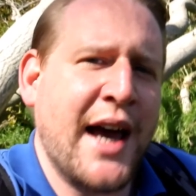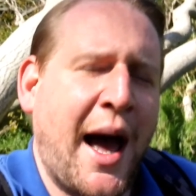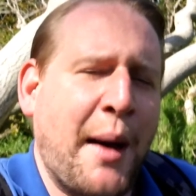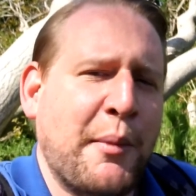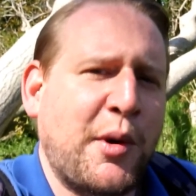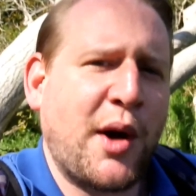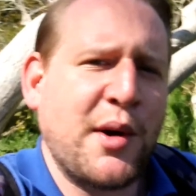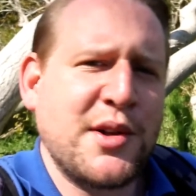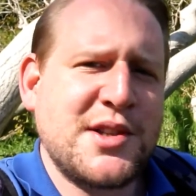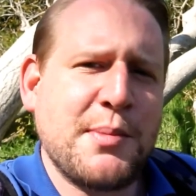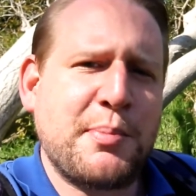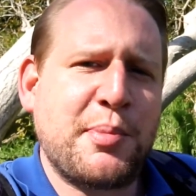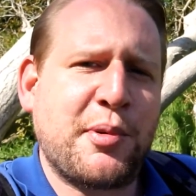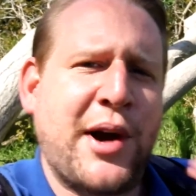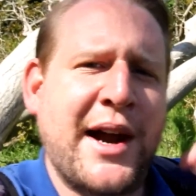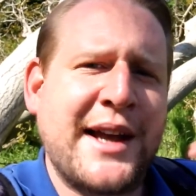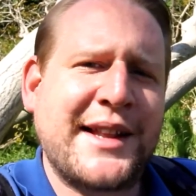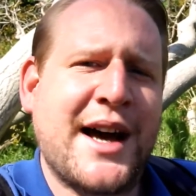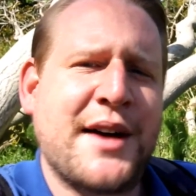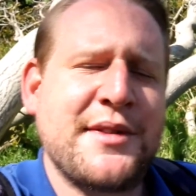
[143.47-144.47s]
I'm going to
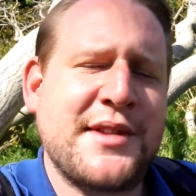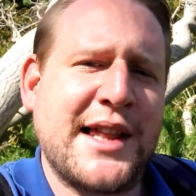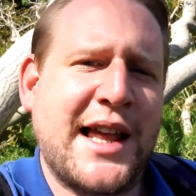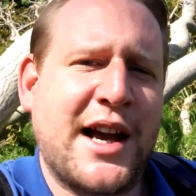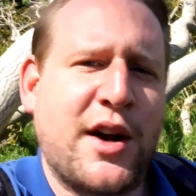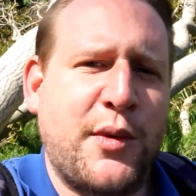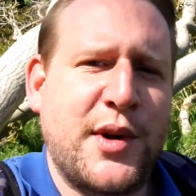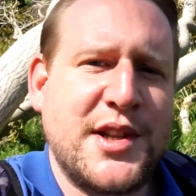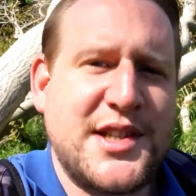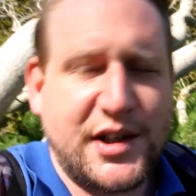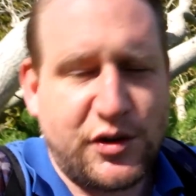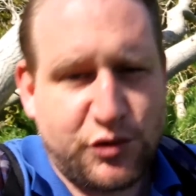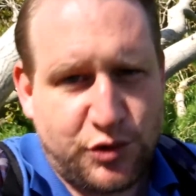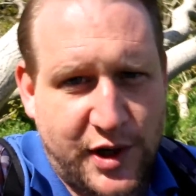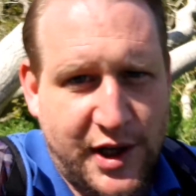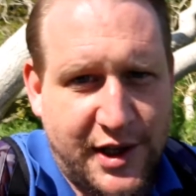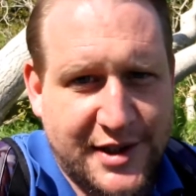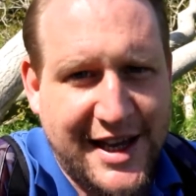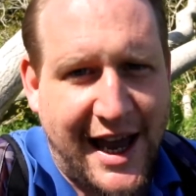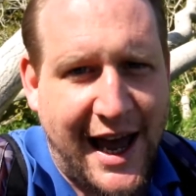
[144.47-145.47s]
break down the language in
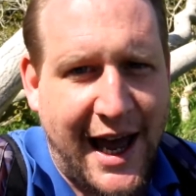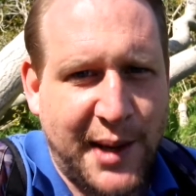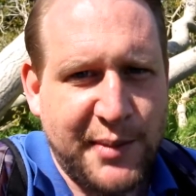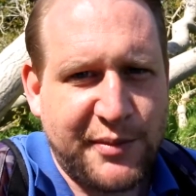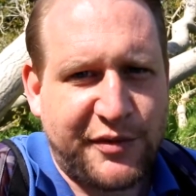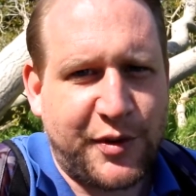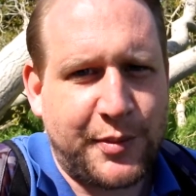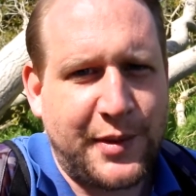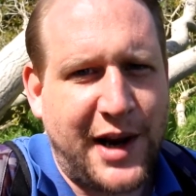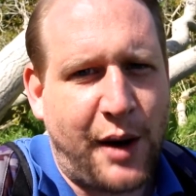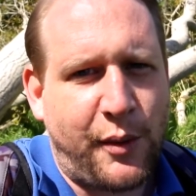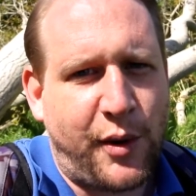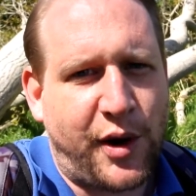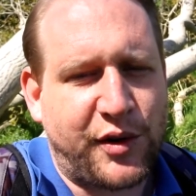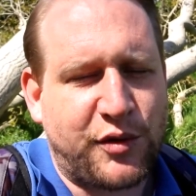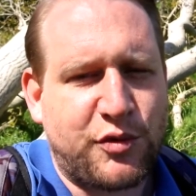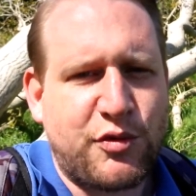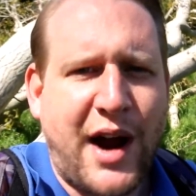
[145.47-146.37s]
real time from now on,